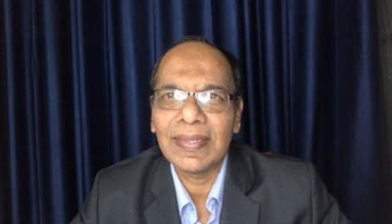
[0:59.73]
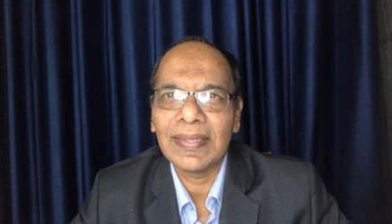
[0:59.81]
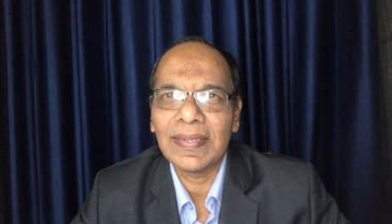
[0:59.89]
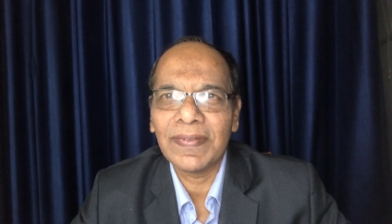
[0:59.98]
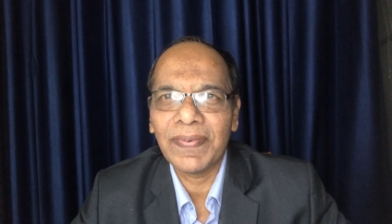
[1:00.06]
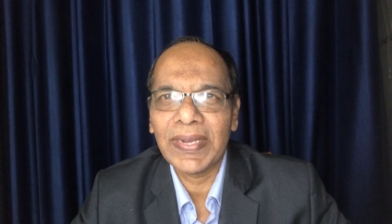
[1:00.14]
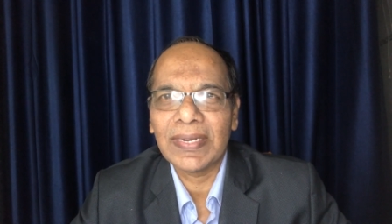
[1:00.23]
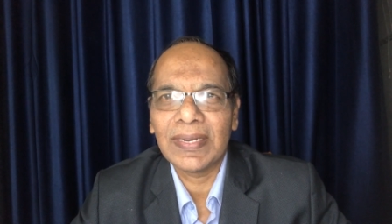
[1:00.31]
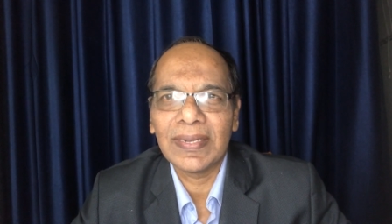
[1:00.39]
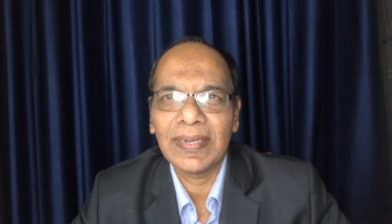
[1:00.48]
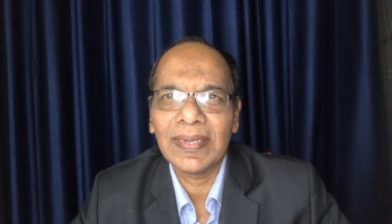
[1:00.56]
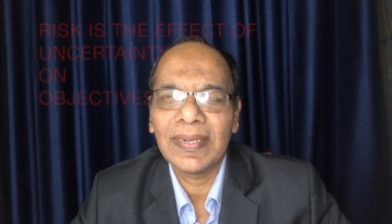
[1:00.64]
effect
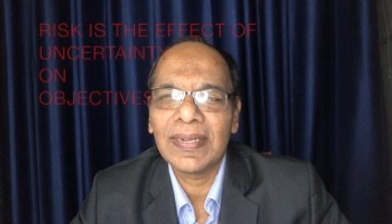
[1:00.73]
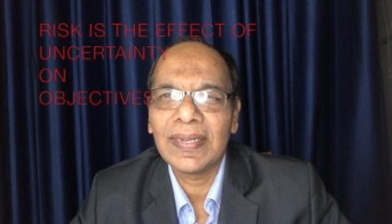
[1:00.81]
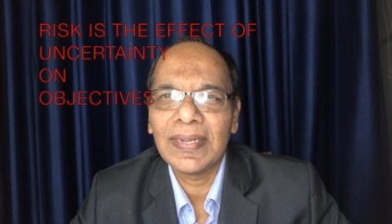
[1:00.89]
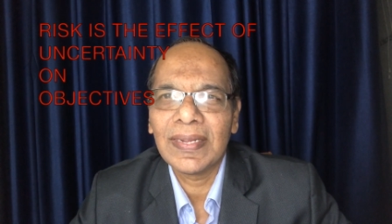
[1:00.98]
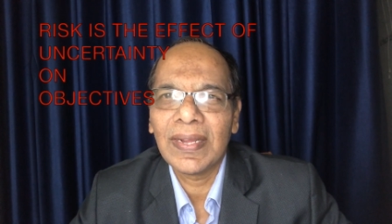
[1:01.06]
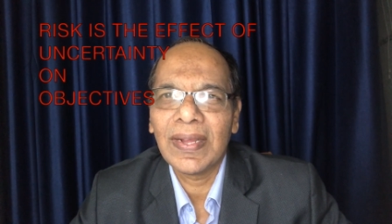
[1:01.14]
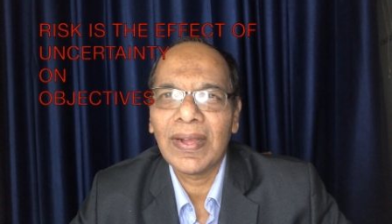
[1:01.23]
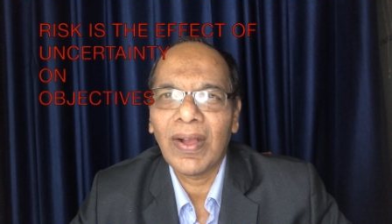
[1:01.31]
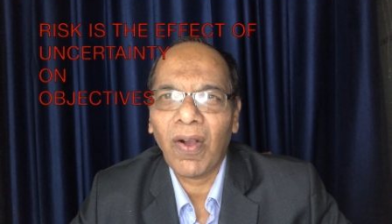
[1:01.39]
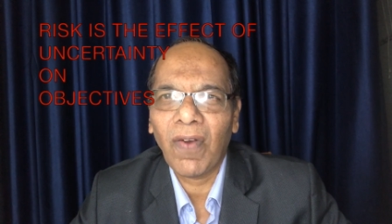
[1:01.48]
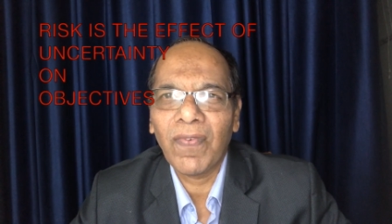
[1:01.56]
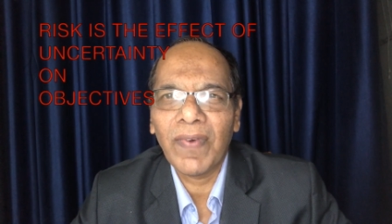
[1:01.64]

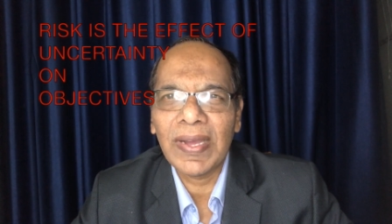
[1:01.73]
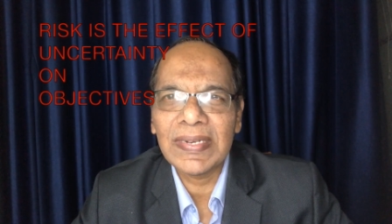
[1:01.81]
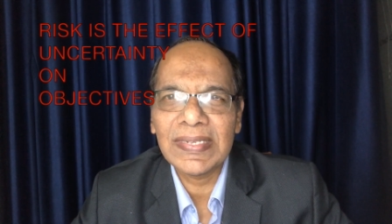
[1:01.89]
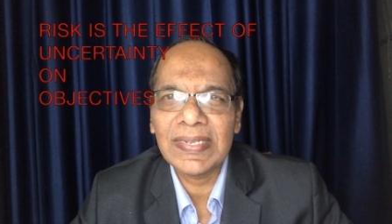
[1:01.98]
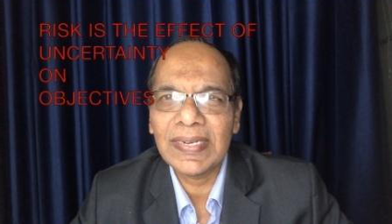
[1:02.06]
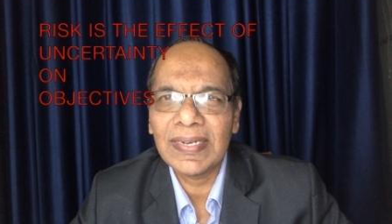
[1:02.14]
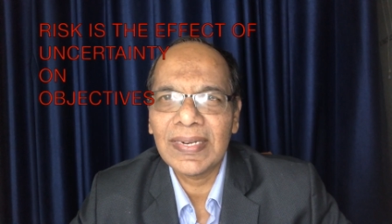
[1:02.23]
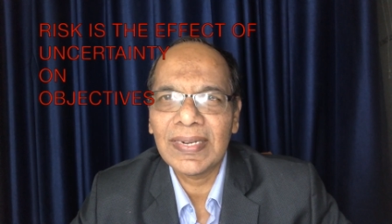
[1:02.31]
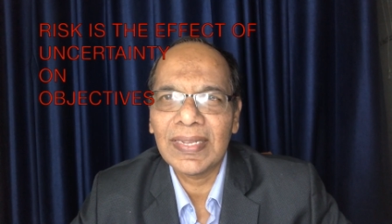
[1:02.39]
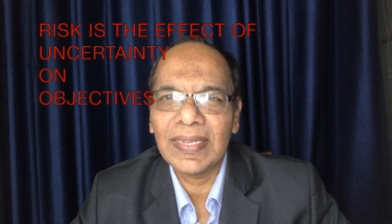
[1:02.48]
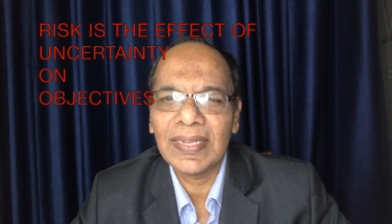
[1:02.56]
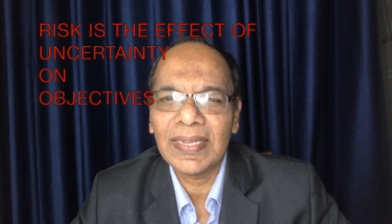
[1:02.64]
of
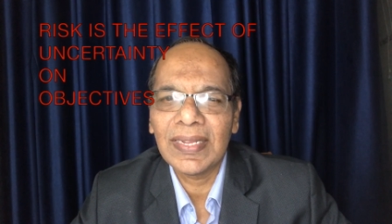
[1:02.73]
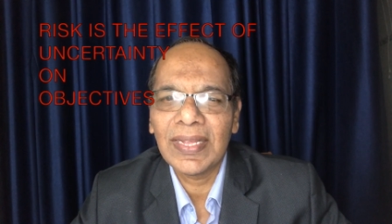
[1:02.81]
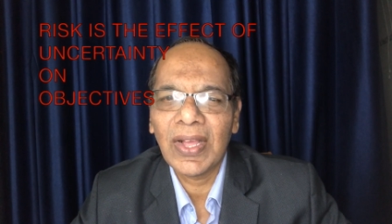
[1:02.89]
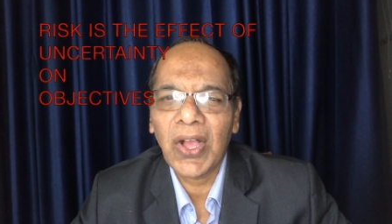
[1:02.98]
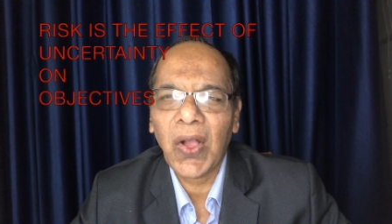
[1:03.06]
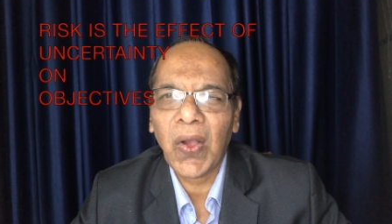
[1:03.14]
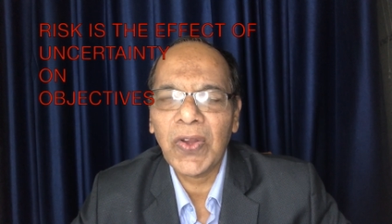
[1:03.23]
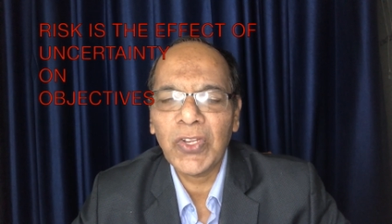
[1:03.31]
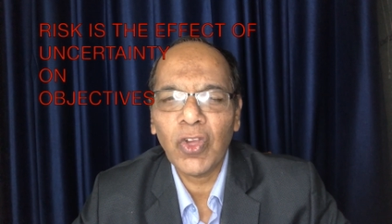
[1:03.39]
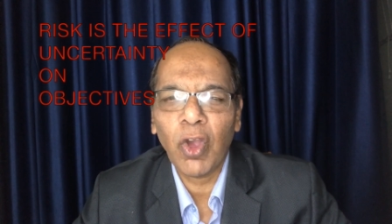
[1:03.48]
uncertainty on your